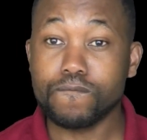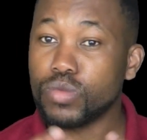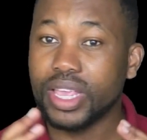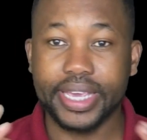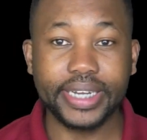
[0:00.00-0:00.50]

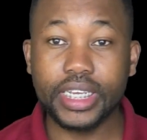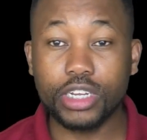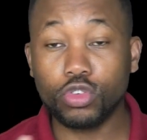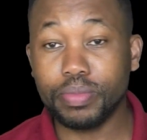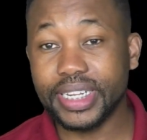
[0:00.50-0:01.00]
Getting into
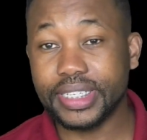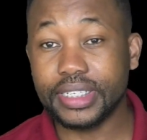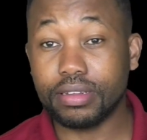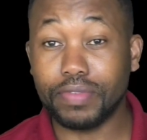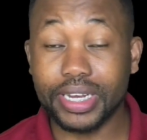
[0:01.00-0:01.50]
medicine is a
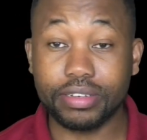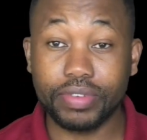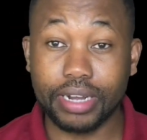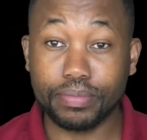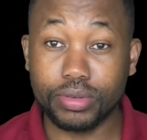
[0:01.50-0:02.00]
very difficult
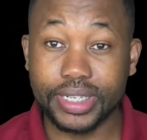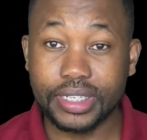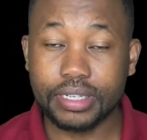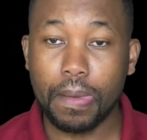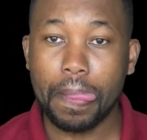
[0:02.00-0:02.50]
process,
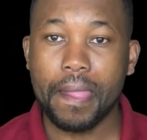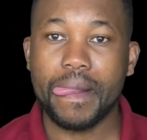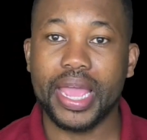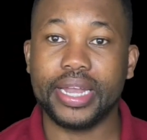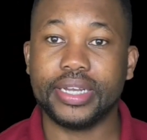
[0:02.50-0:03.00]

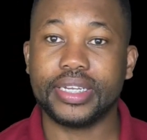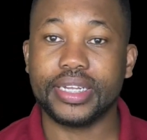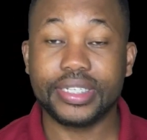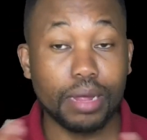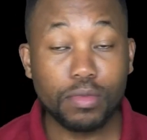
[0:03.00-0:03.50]
and some
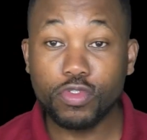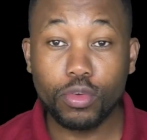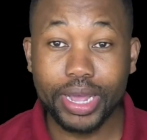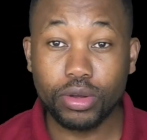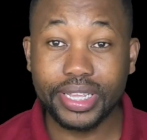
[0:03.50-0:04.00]
of you might
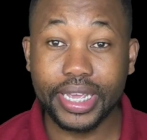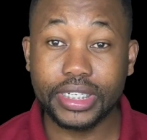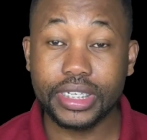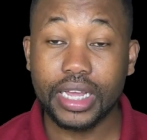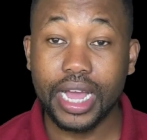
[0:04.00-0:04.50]
not get
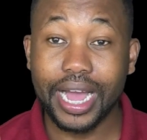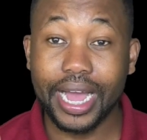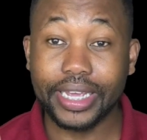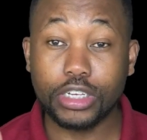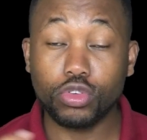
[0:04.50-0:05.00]

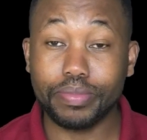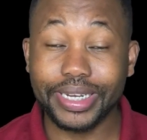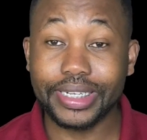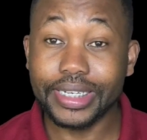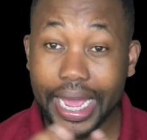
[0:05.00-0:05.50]
into medicine
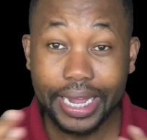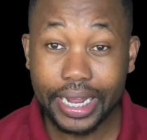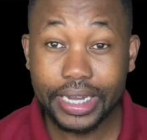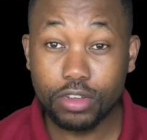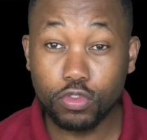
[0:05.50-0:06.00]
directly
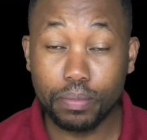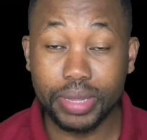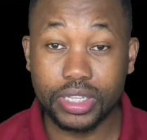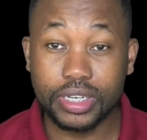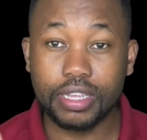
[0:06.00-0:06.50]
from
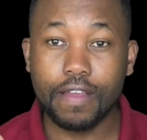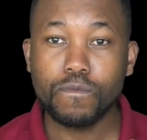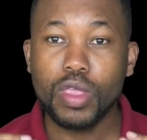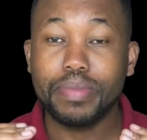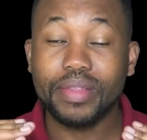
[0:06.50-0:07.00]
matric,
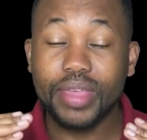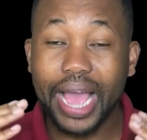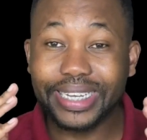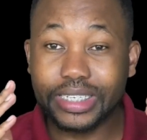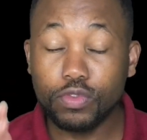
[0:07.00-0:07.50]
but there are
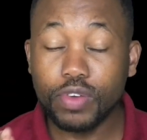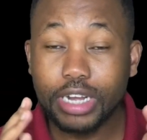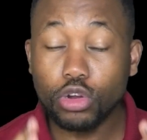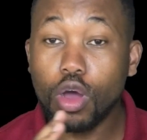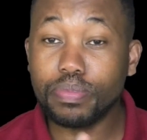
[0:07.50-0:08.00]
different
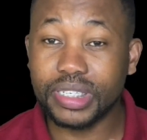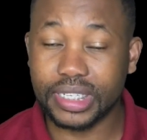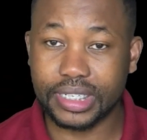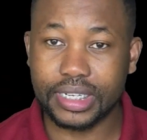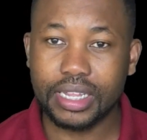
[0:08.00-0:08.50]
options
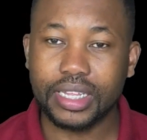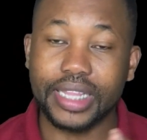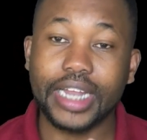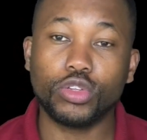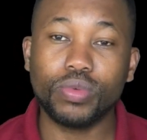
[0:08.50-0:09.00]
that
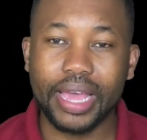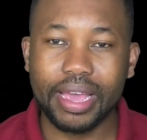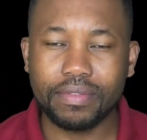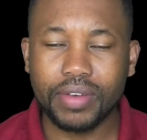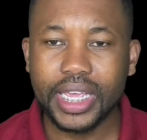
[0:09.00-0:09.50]
you have
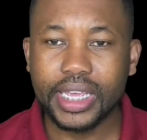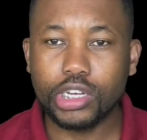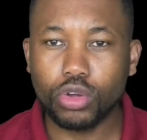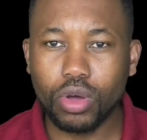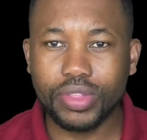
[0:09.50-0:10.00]
in
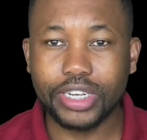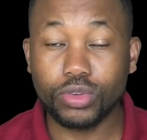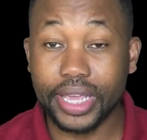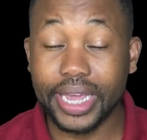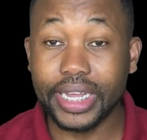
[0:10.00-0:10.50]
order to
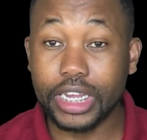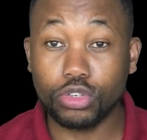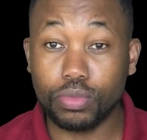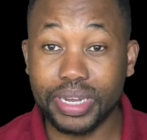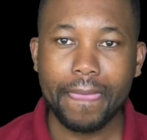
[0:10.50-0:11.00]
get into
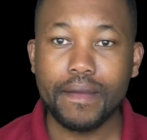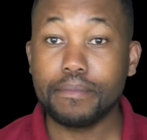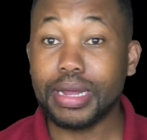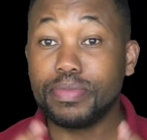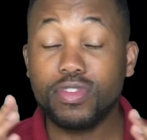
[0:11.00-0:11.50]
medicine. But
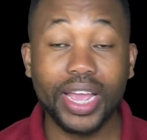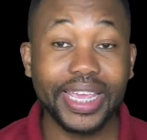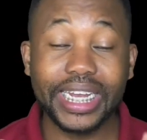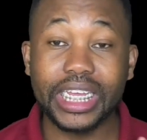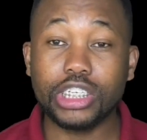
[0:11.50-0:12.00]
before I get
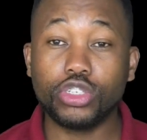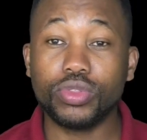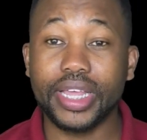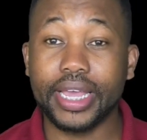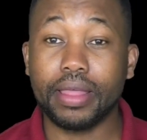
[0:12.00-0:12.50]
into
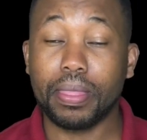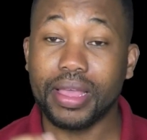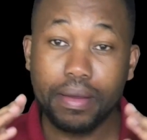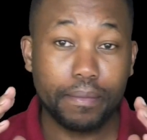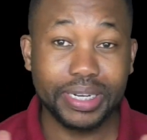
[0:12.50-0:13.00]
the
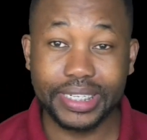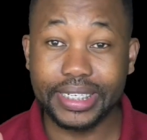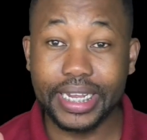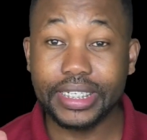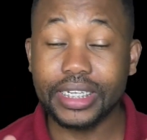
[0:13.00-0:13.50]

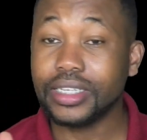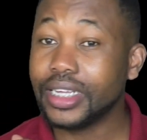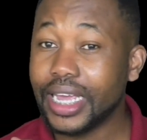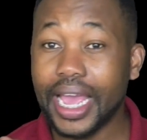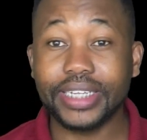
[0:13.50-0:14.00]
presentation,
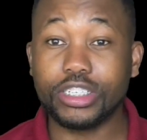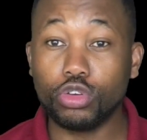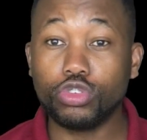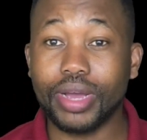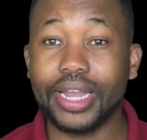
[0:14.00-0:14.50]
as
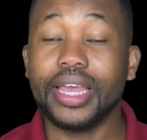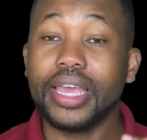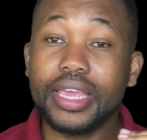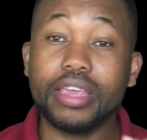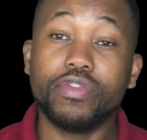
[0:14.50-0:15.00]
usual,
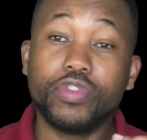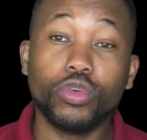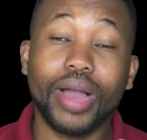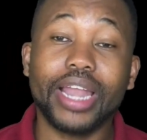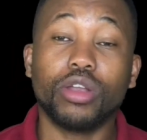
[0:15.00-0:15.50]
if you are
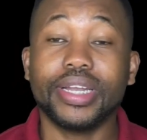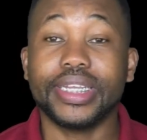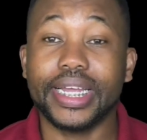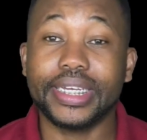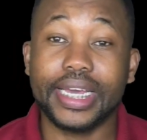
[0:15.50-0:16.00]
not yet
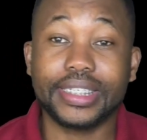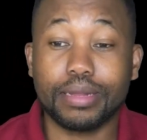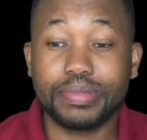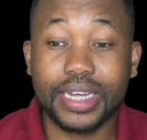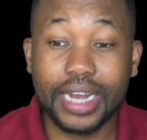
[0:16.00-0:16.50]
a
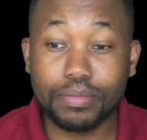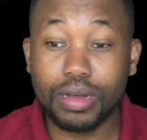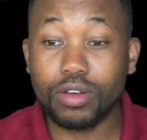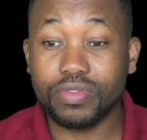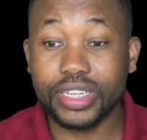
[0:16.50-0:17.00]
subscriber of
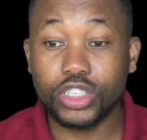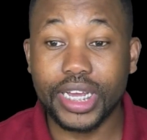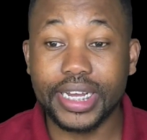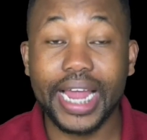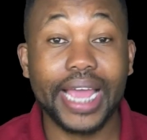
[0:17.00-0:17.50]
this channel,
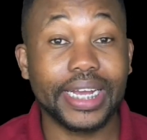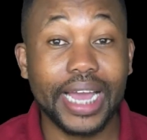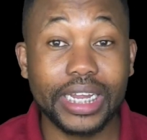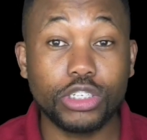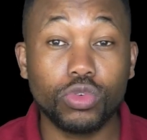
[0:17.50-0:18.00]
I encourage
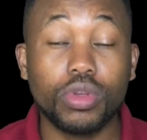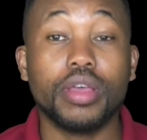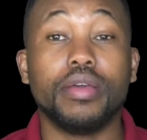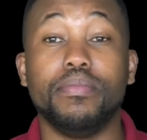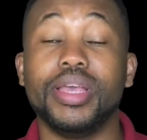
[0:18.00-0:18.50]
you,
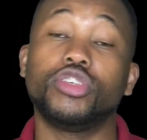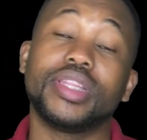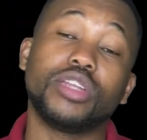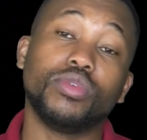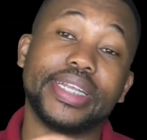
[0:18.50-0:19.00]
make sure that
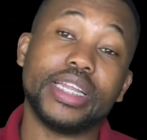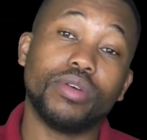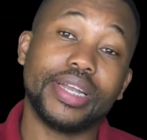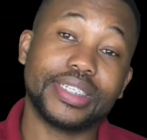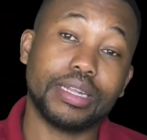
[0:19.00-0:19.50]
you click on the
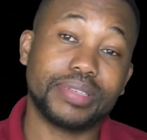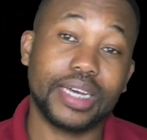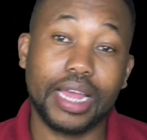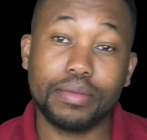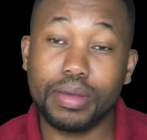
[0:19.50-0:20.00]

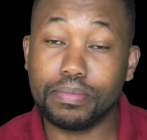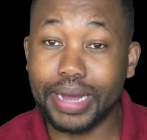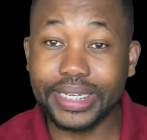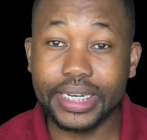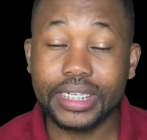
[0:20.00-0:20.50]
subscribe
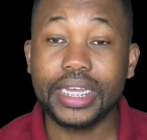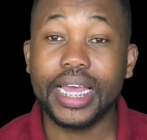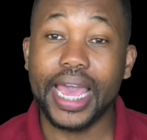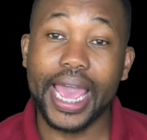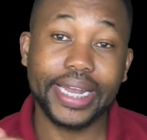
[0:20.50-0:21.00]
button
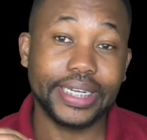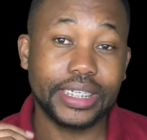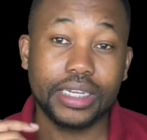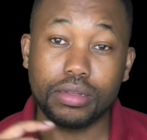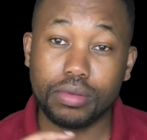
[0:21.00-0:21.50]
and
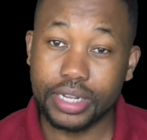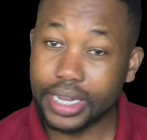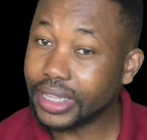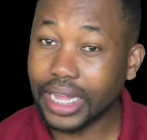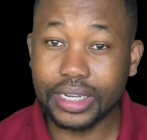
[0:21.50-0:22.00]
click
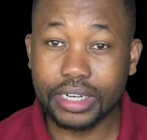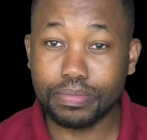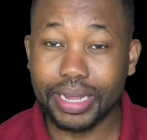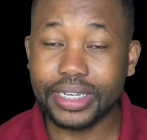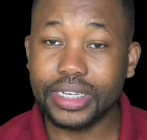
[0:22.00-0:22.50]
that red
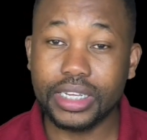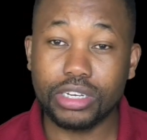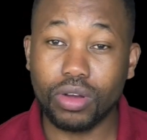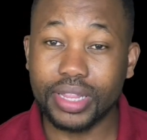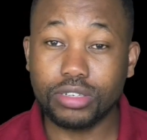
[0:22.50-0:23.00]
button in order
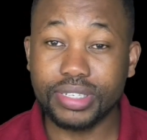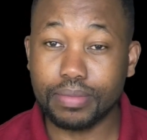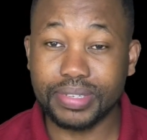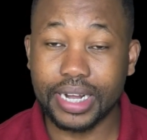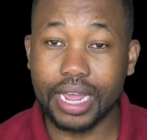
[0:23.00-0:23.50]
to
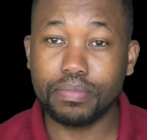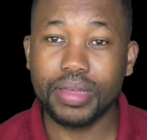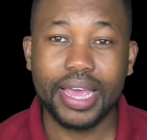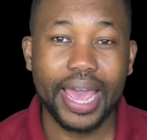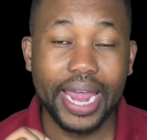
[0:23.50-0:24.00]
subscribe.
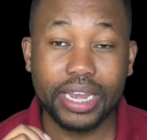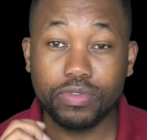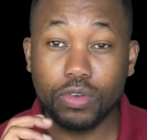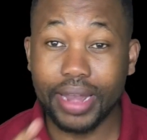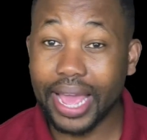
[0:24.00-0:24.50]
And if you
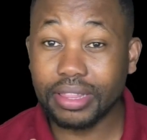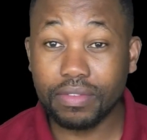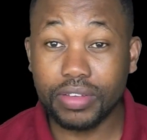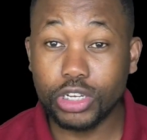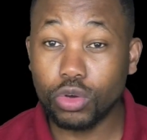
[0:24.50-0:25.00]
like the
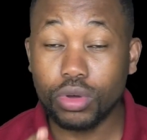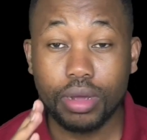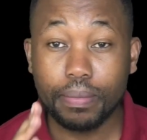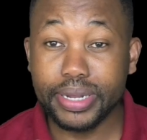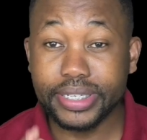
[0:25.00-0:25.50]
video,
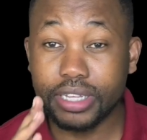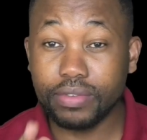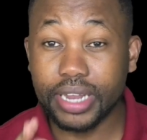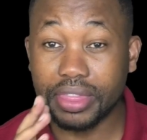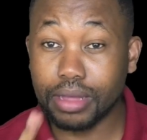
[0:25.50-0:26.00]
please give it a
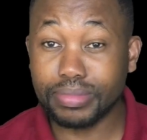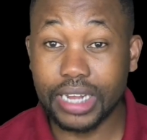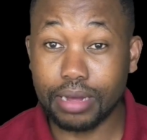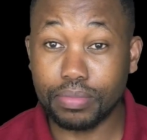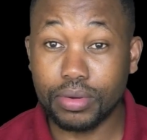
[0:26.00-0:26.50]
thumbs up.
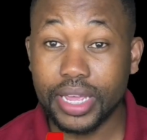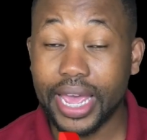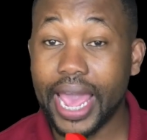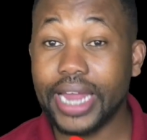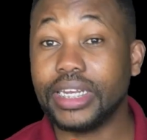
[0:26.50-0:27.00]

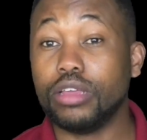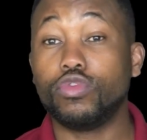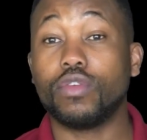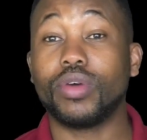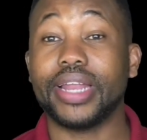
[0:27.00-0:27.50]
And if you've
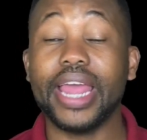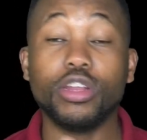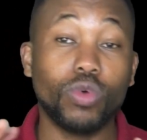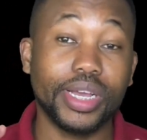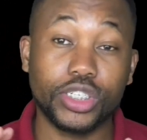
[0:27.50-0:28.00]
got any
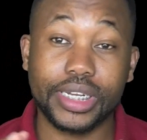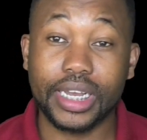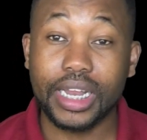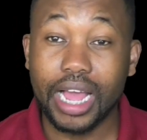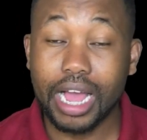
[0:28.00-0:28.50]
question
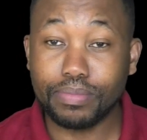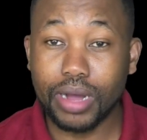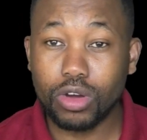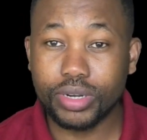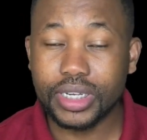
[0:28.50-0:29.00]

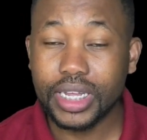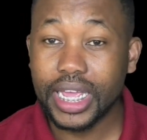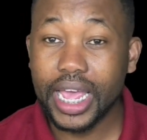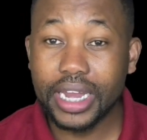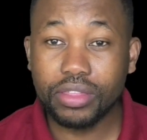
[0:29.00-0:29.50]
about
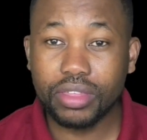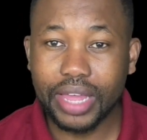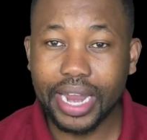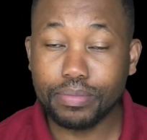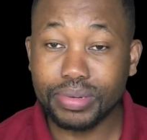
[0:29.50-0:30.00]
anything that I
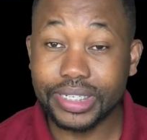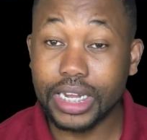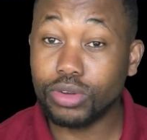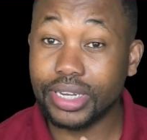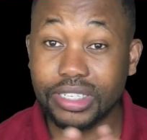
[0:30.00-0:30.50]
present on
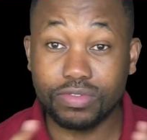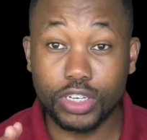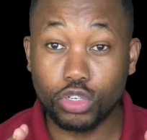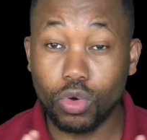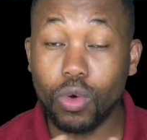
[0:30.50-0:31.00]
this video
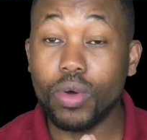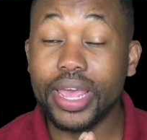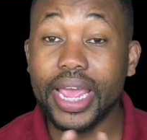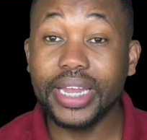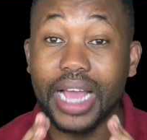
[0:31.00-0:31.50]
or
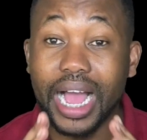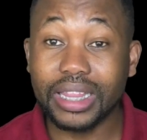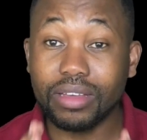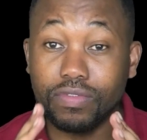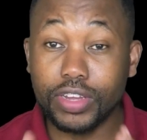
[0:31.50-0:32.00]
any other
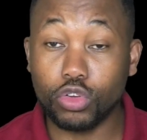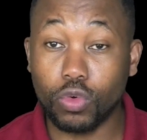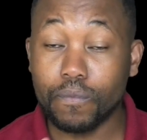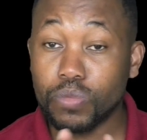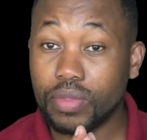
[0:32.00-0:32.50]
video
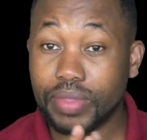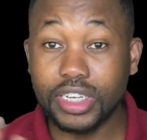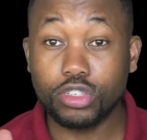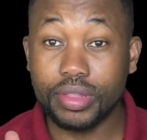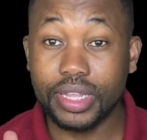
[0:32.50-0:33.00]
that is
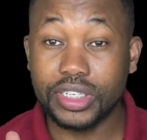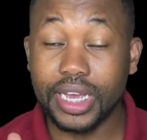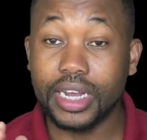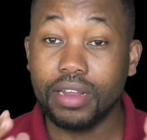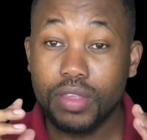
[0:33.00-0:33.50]
on the channel,
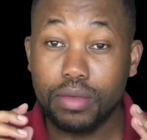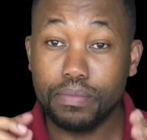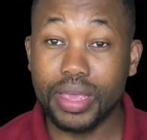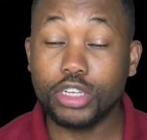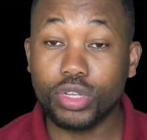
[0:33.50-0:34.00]
make
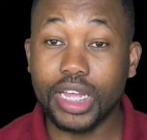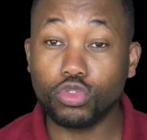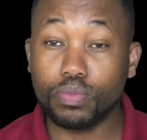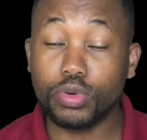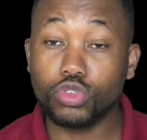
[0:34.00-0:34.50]
sure that you
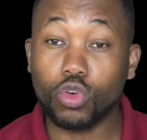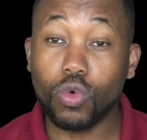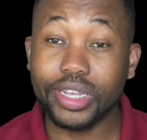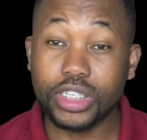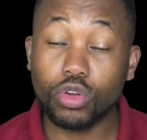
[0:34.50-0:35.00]
put your
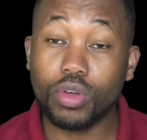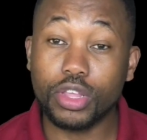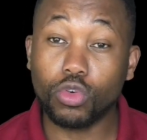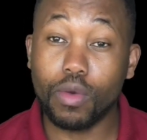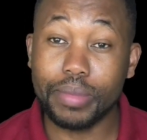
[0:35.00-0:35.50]
question on the
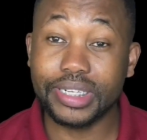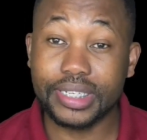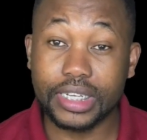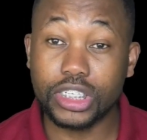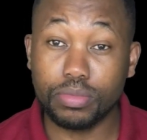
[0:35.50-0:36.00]
comment
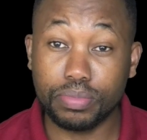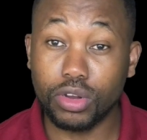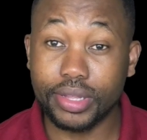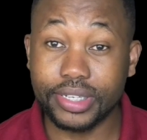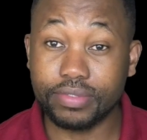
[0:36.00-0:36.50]
section below this
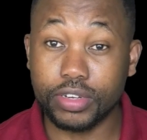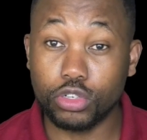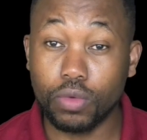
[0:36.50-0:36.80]
video.